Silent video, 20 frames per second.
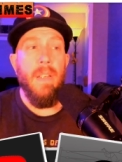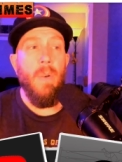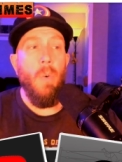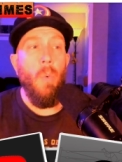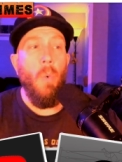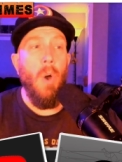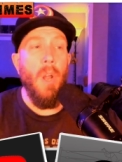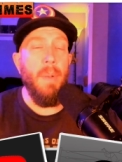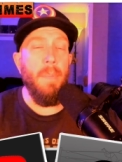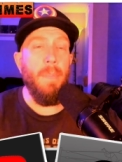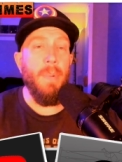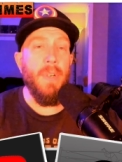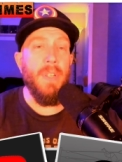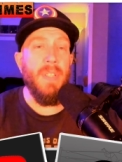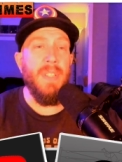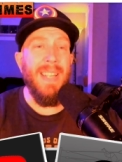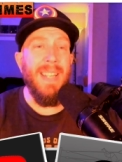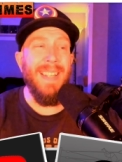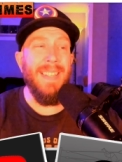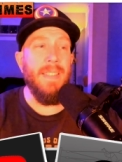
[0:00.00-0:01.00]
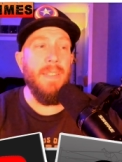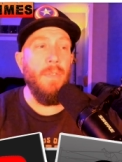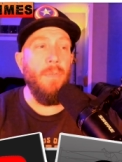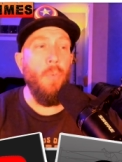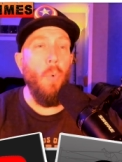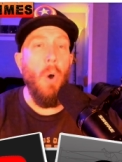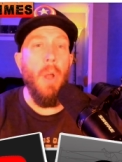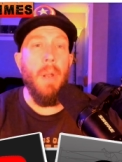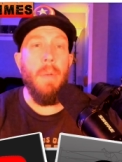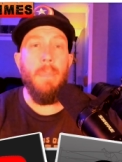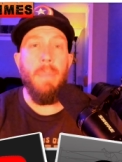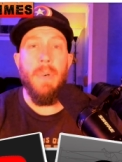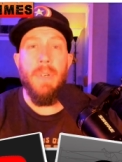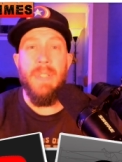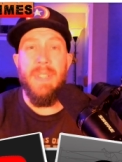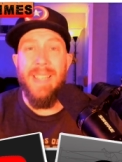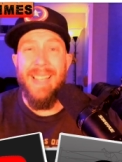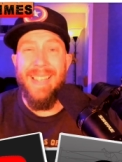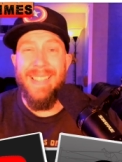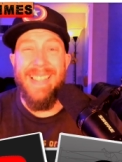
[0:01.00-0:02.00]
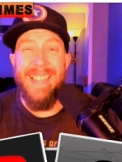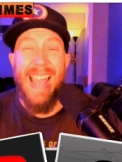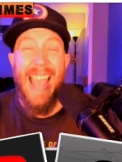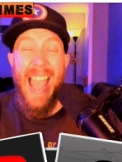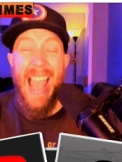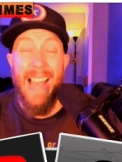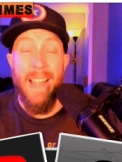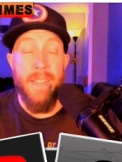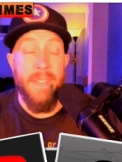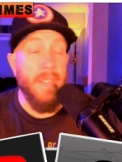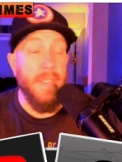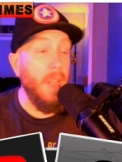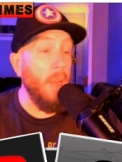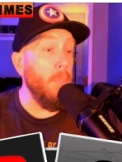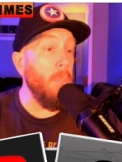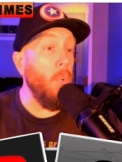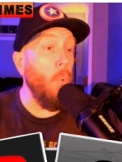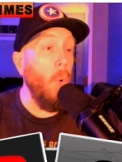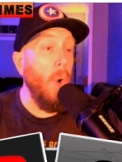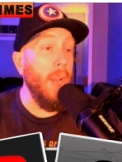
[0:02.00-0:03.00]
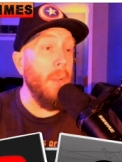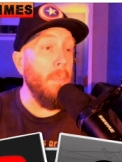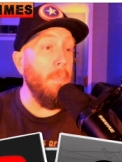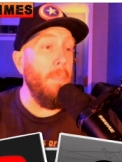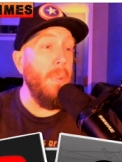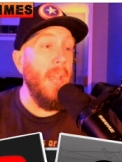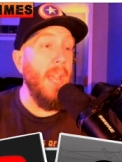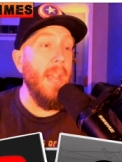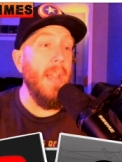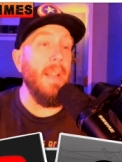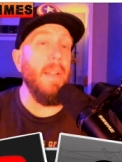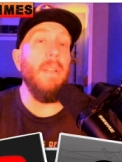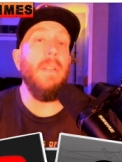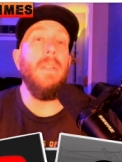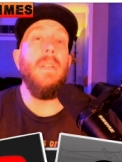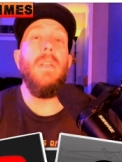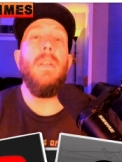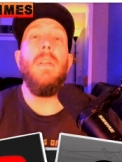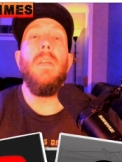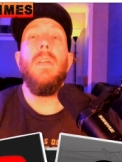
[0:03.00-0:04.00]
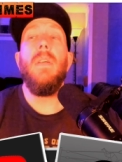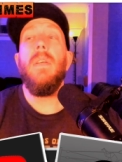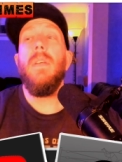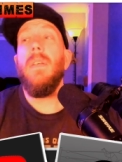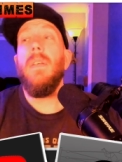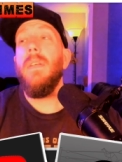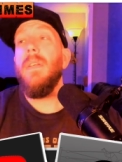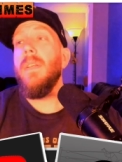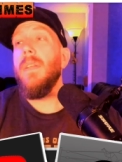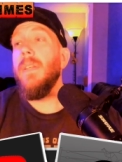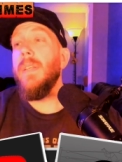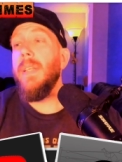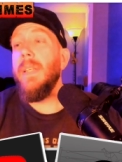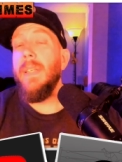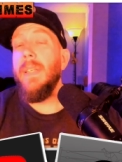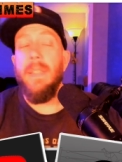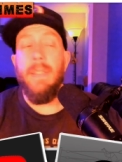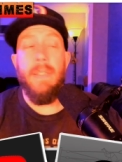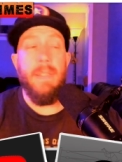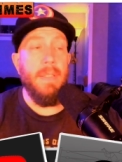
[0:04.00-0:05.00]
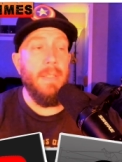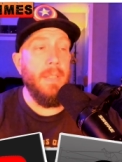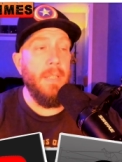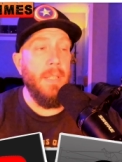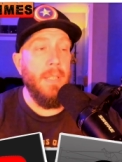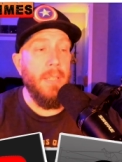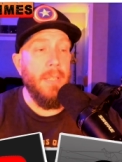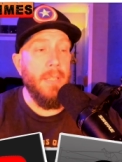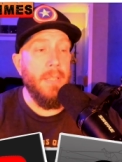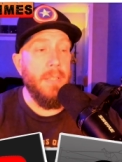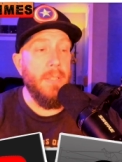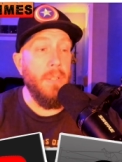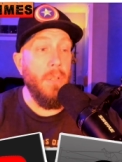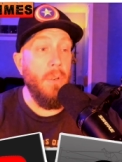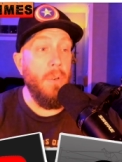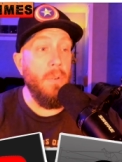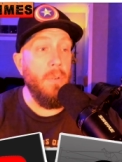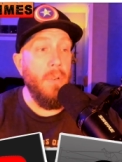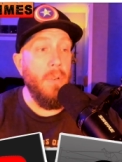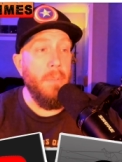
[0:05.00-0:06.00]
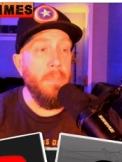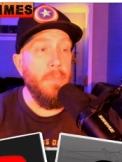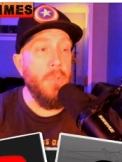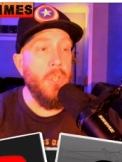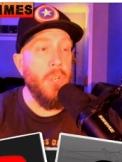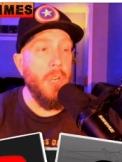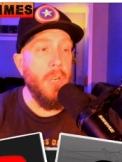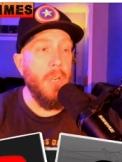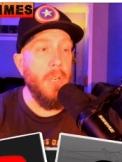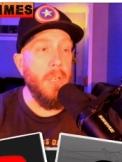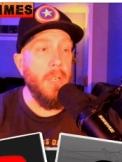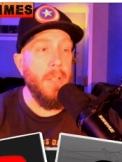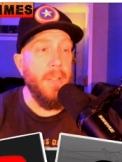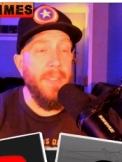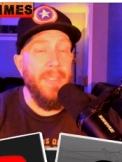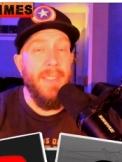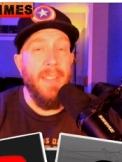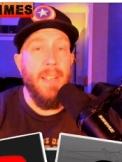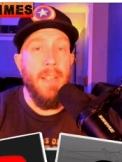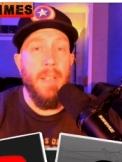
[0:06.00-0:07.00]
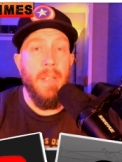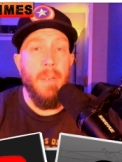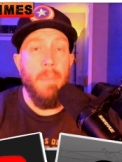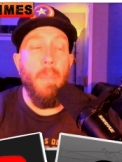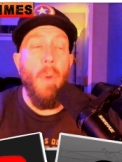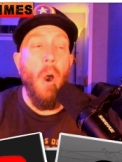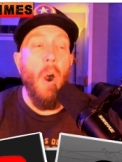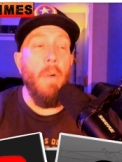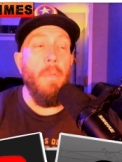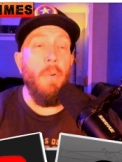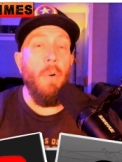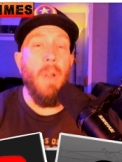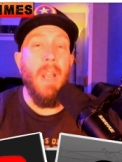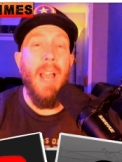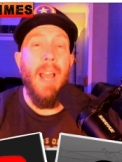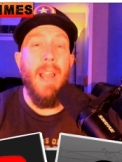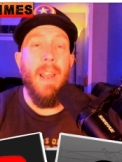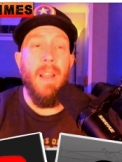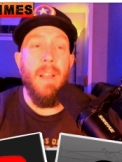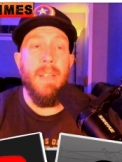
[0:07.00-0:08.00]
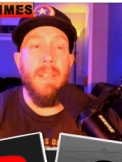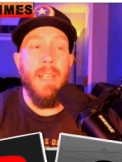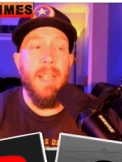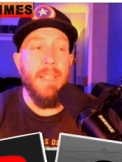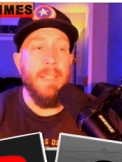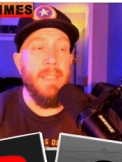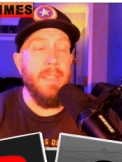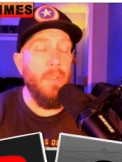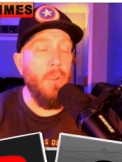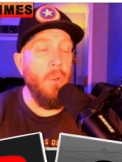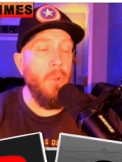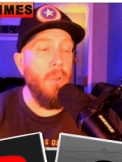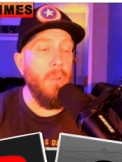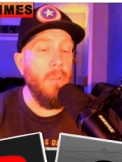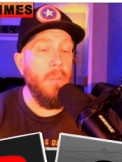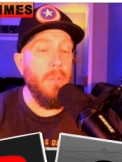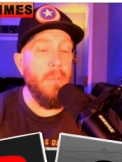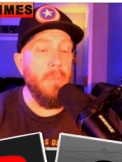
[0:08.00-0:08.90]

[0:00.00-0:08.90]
1% of 1% adds up quite a bit and uh, so I'm sure the Marvel got a nice little